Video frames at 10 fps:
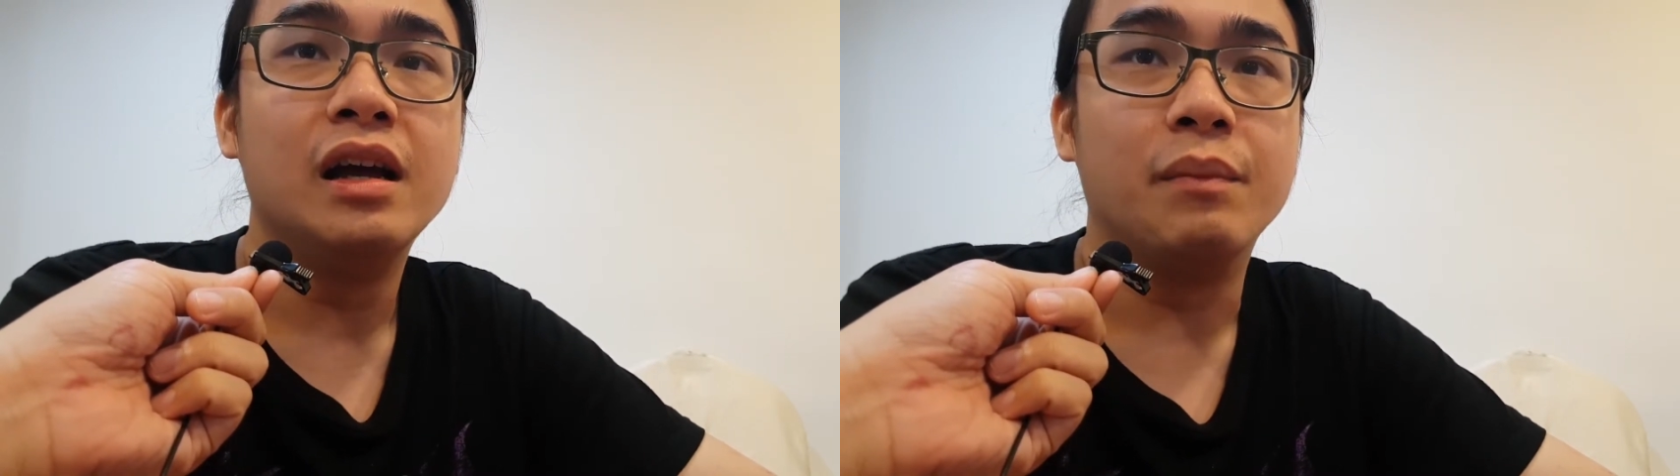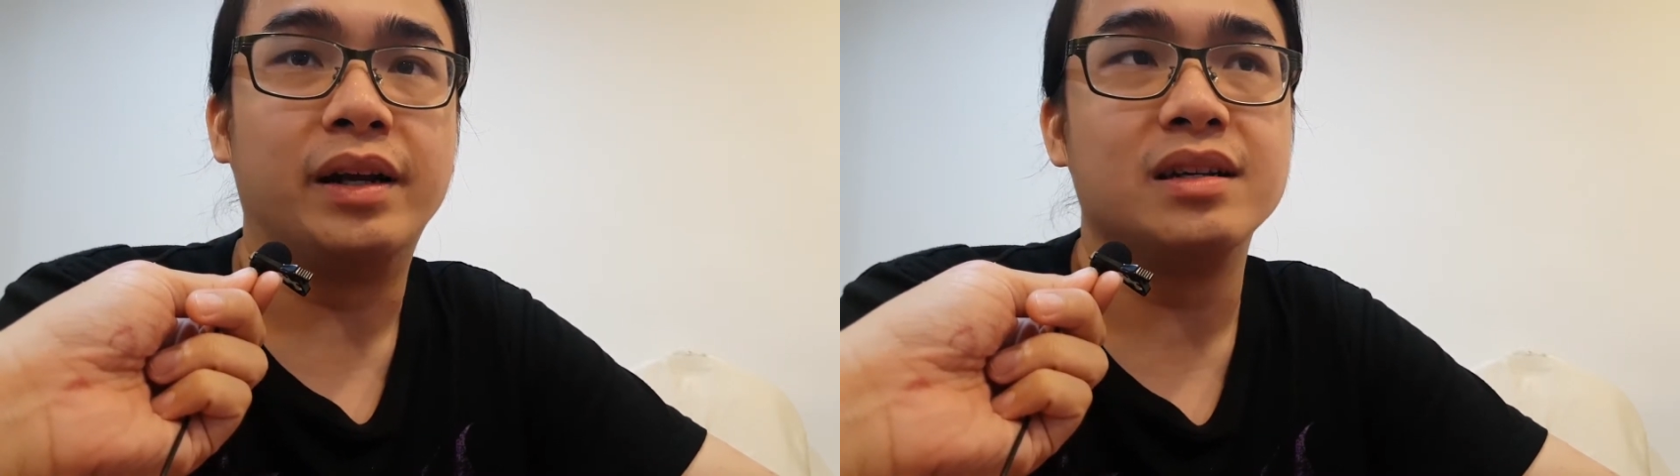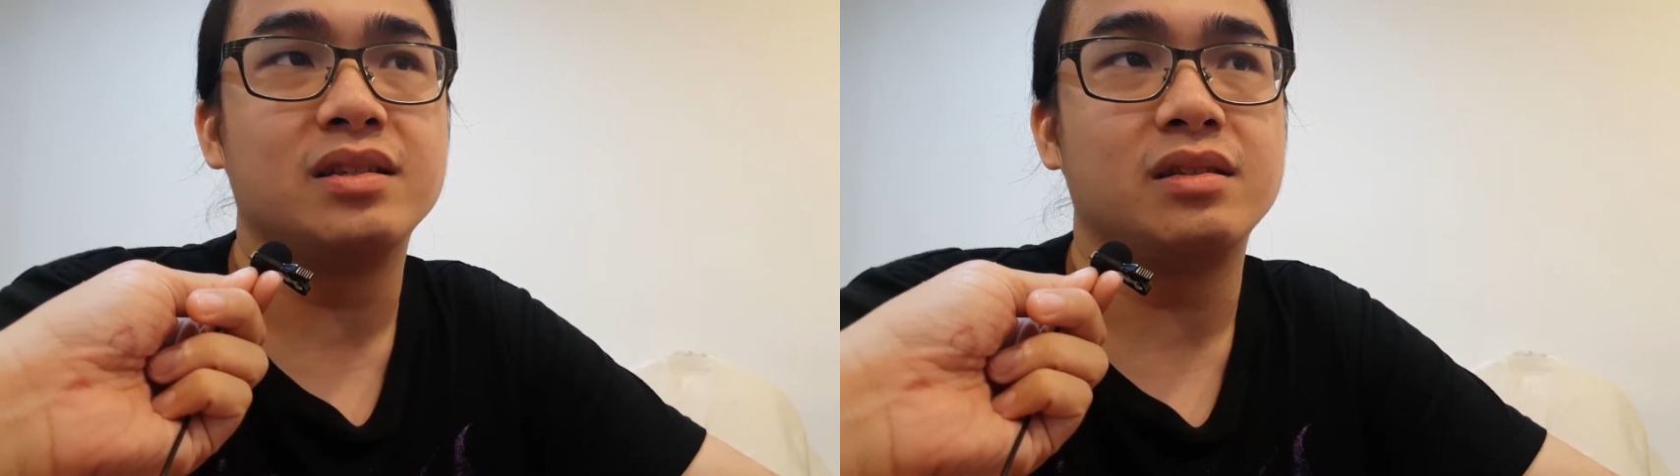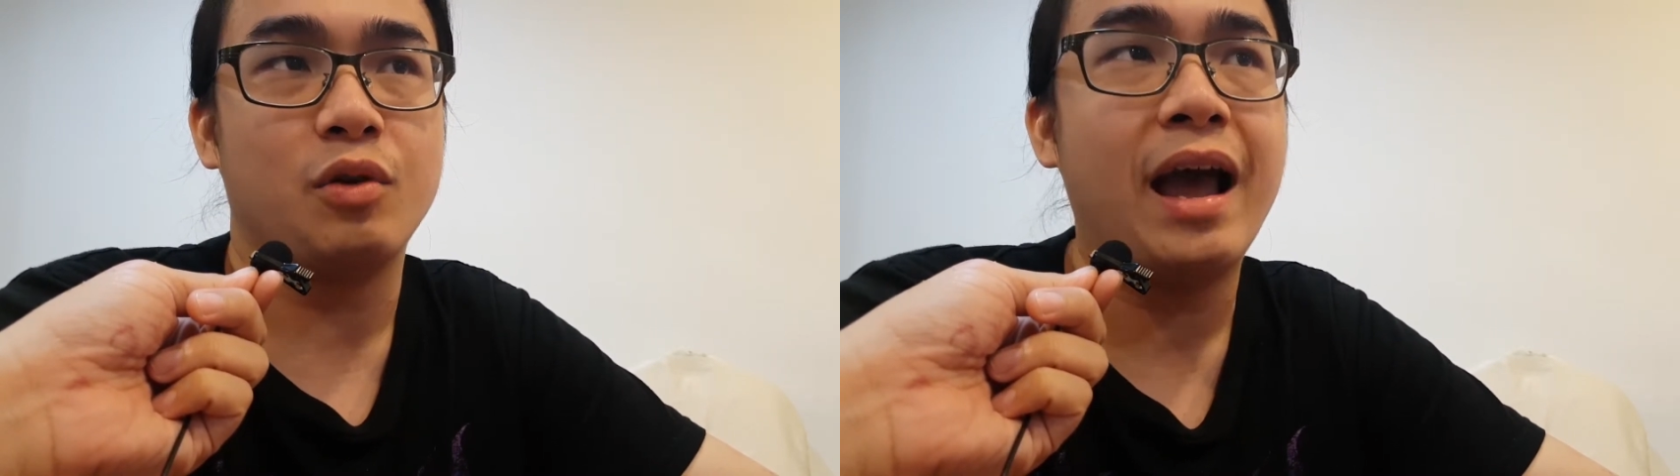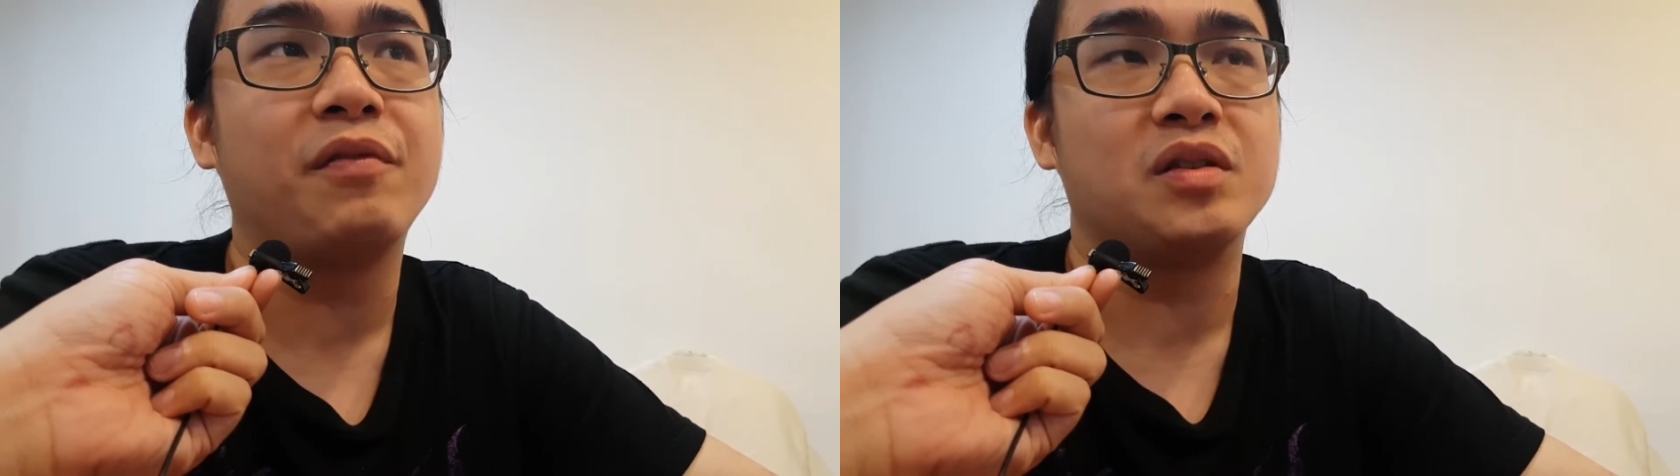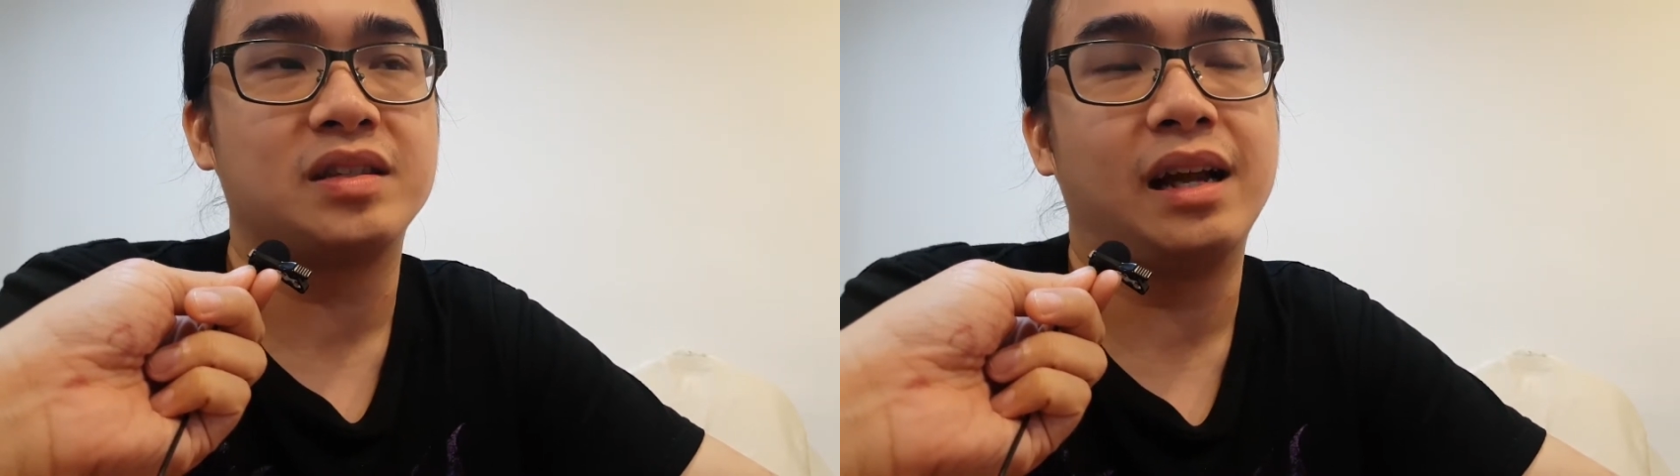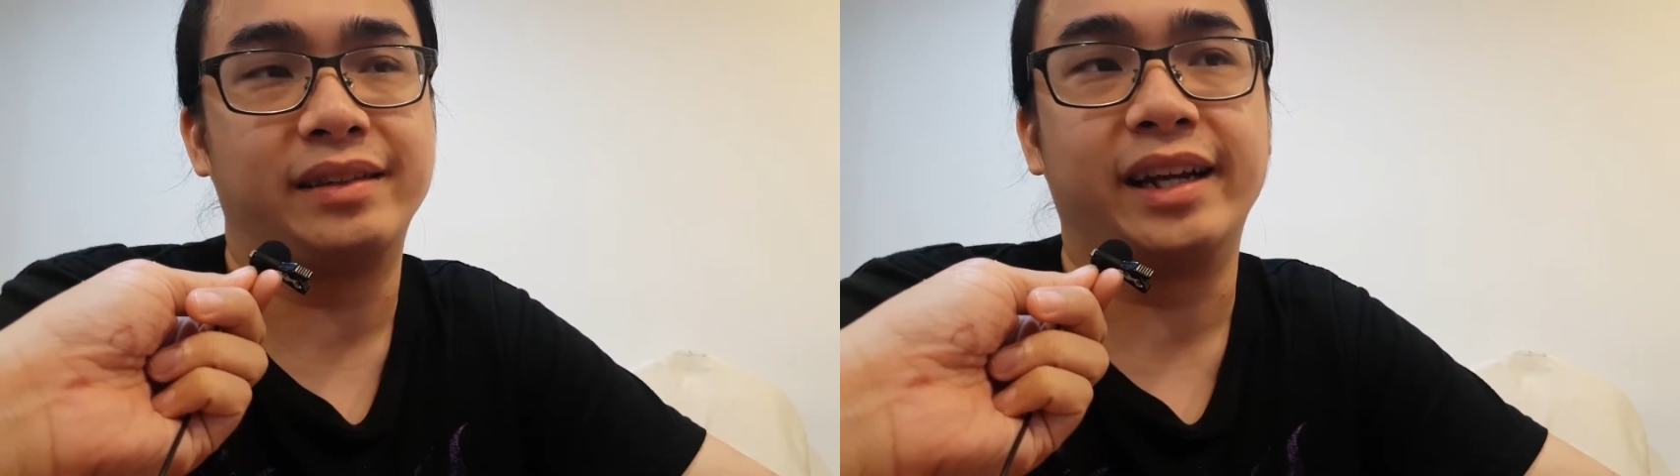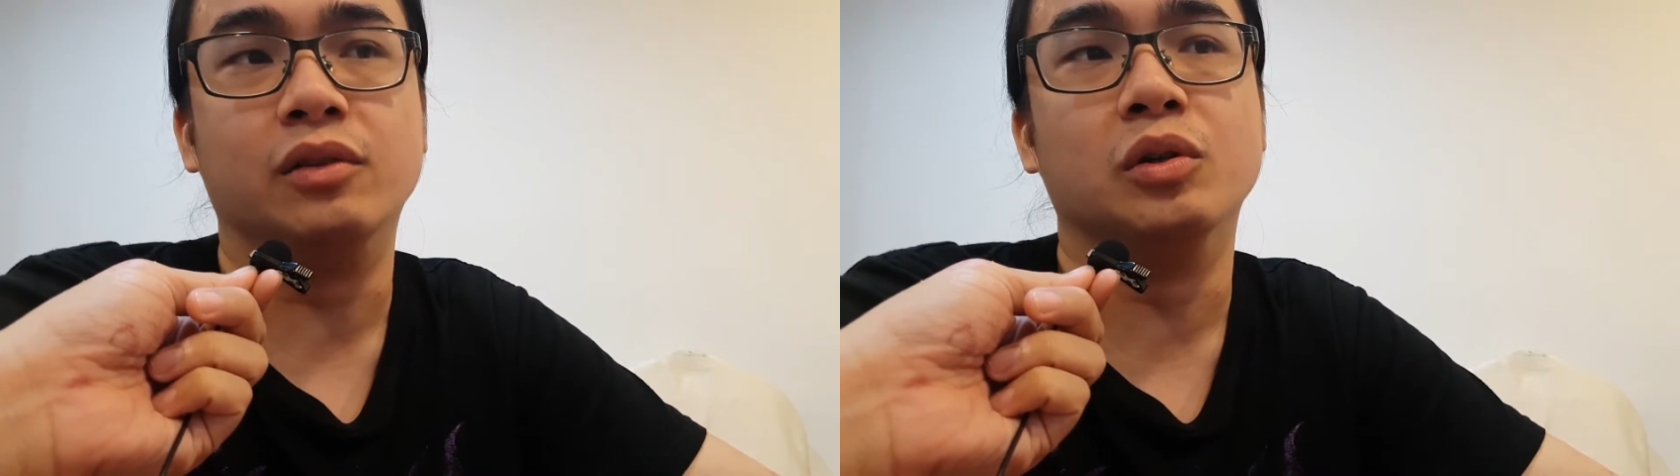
because you have to start Tekken